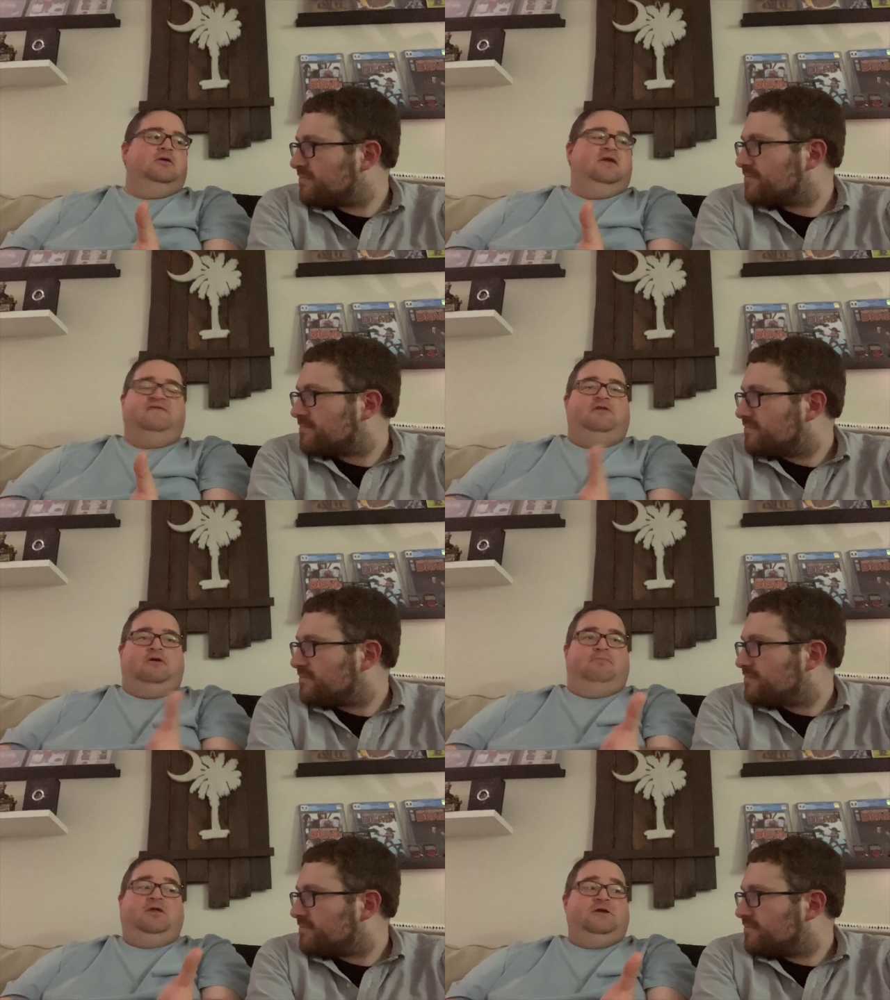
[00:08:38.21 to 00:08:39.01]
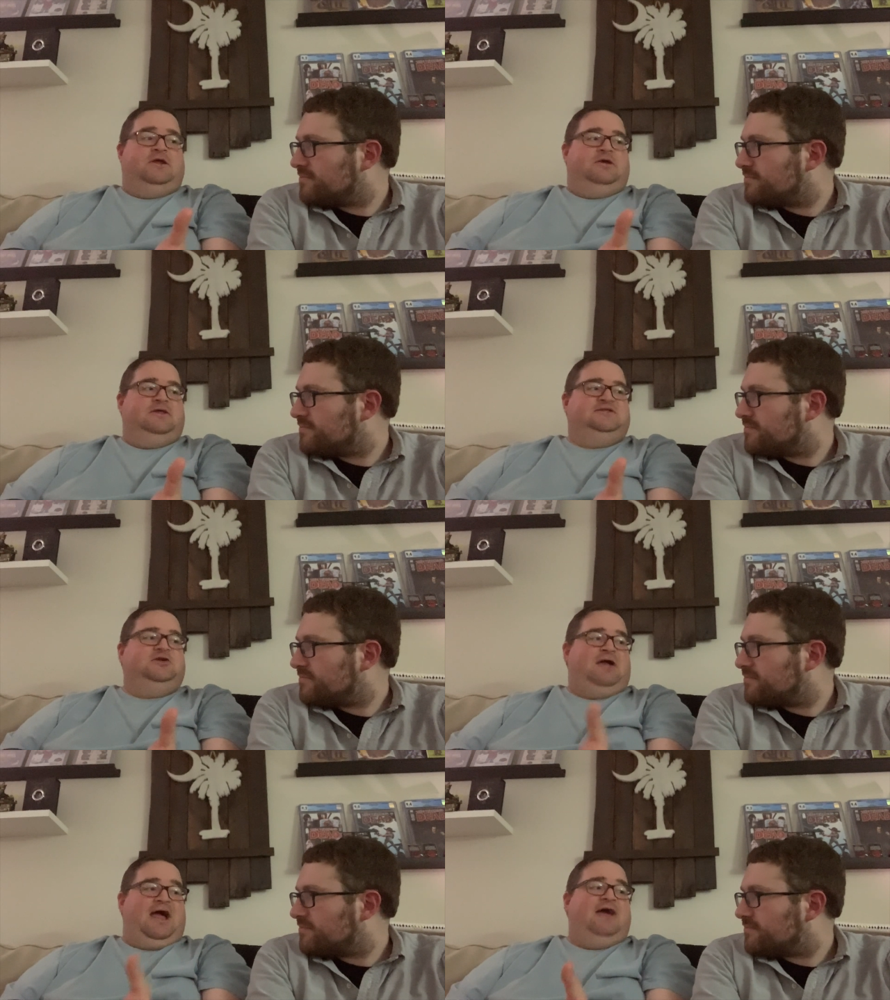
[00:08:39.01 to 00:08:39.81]
Speaker 1: Even if they're a billionaire, they
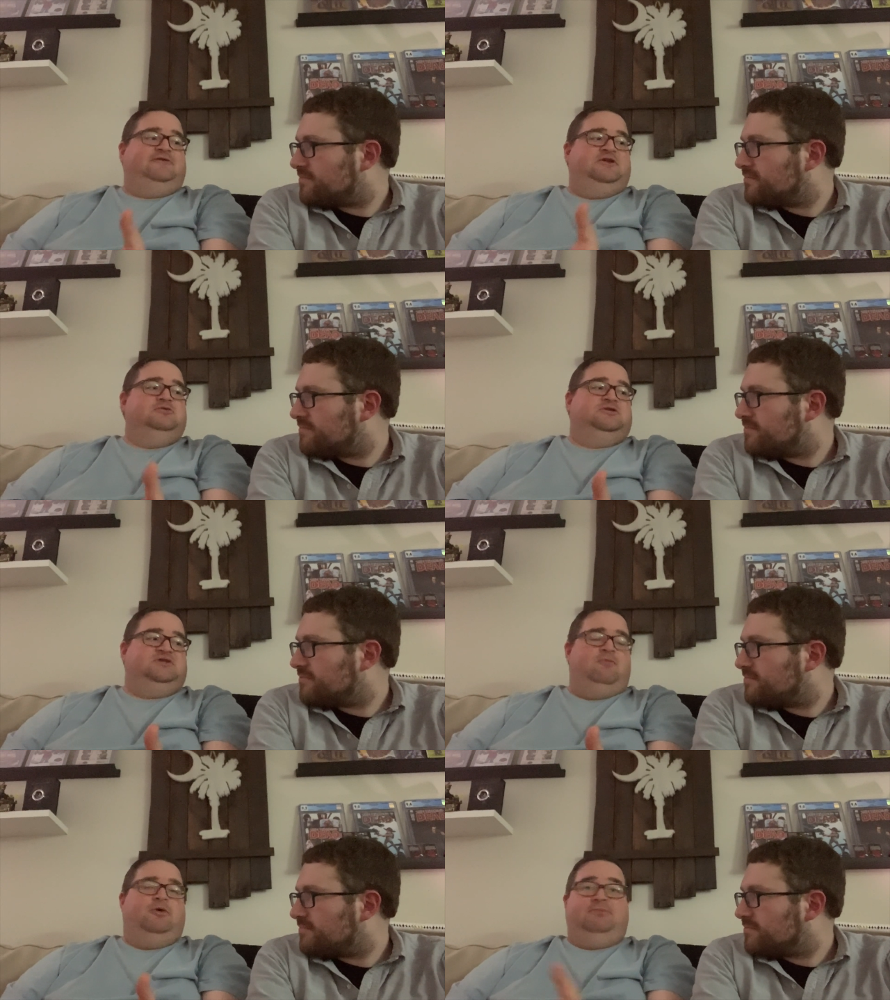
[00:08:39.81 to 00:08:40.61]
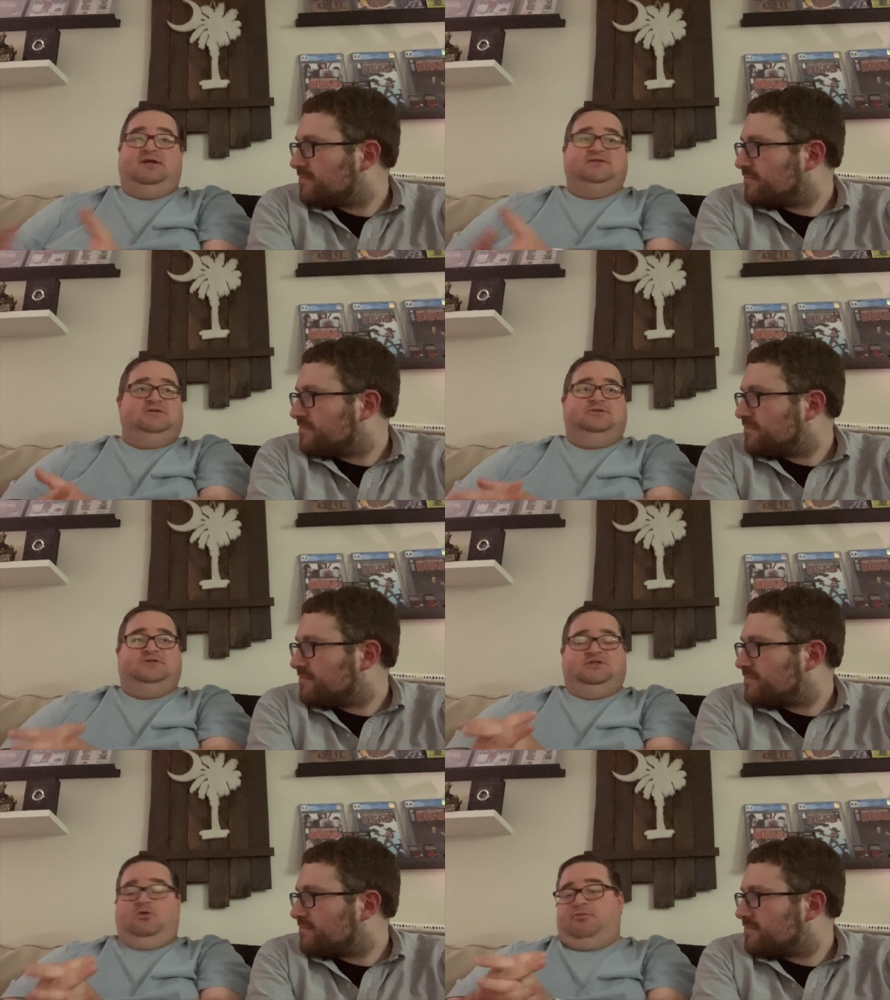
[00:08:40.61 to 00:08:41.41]
still have to use someone because
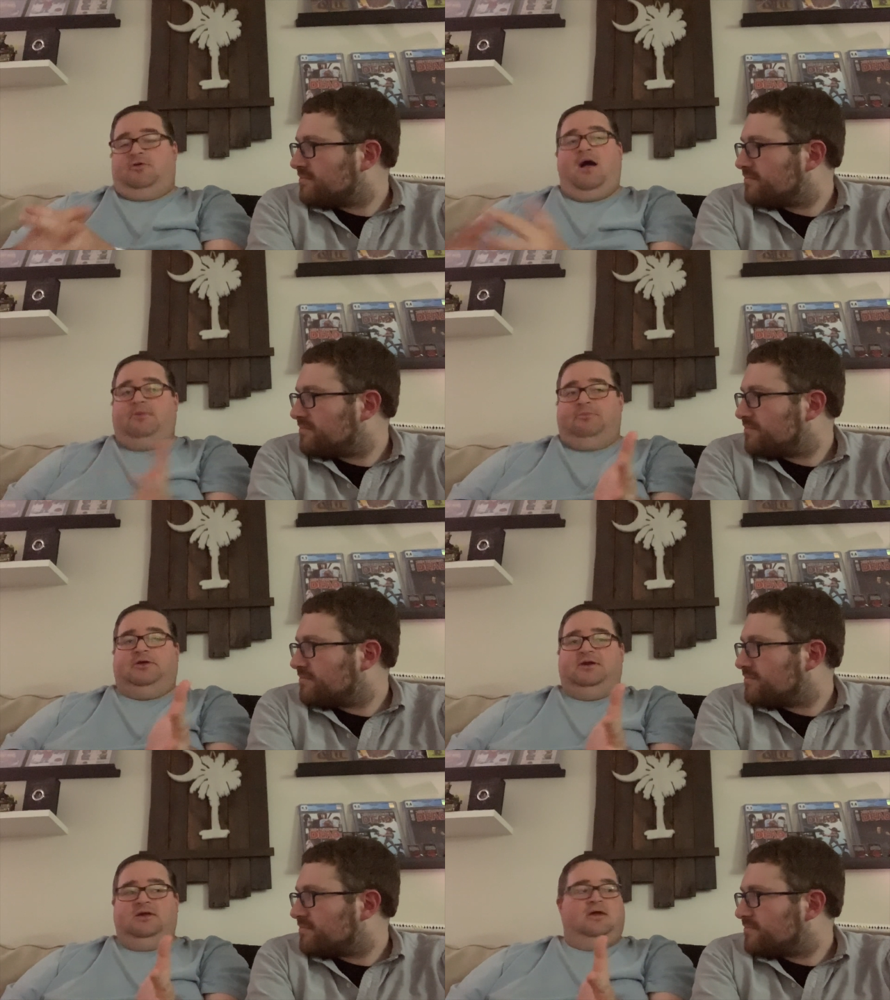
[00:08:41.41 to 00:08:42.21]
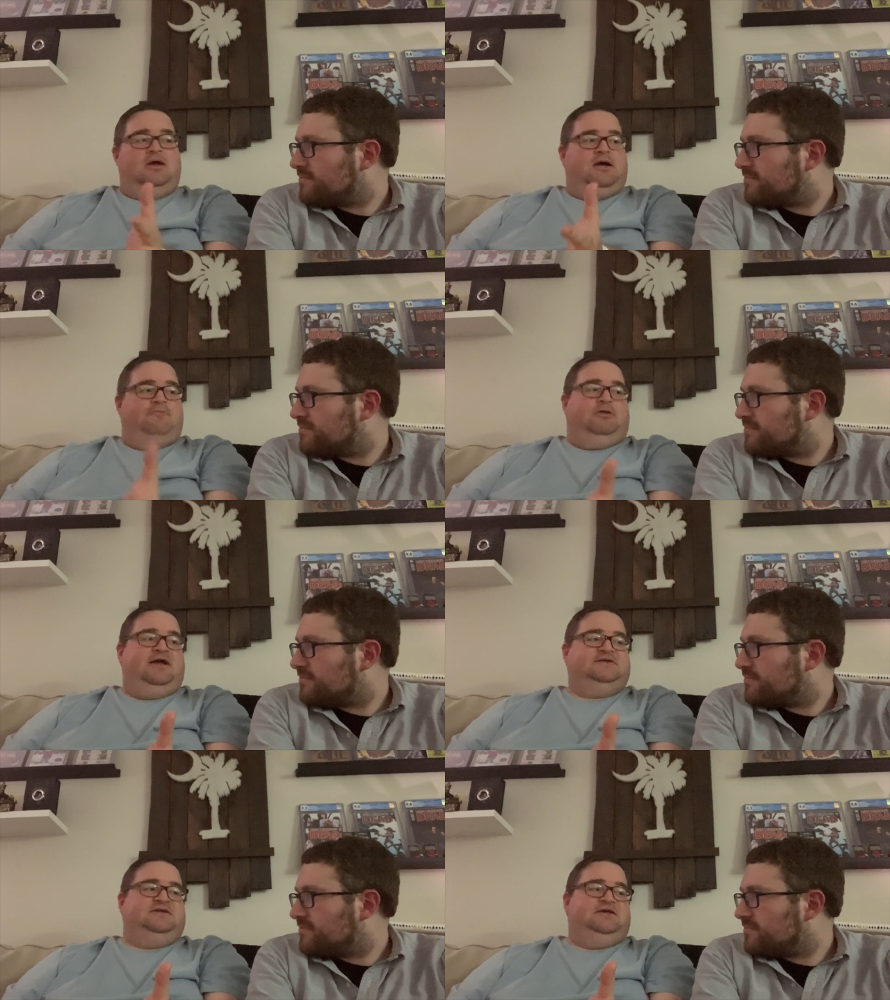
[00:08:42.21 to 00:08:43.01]
there's still probably
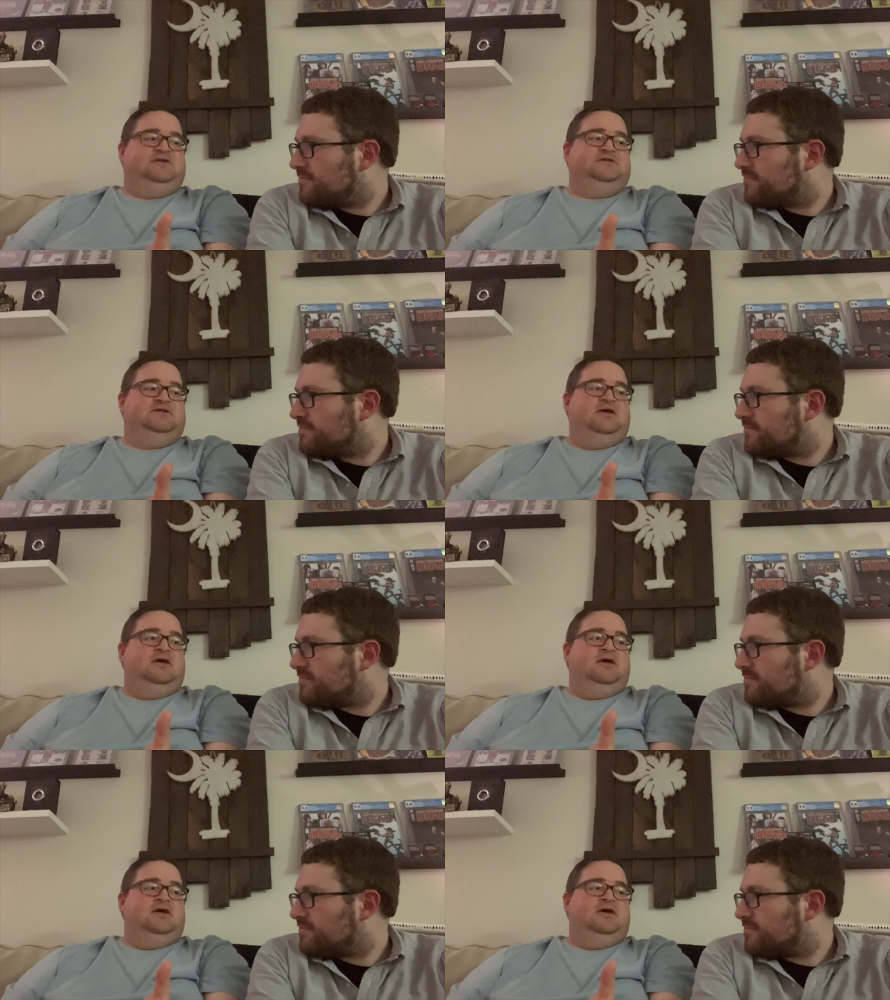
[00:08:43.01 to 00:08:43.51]
complexities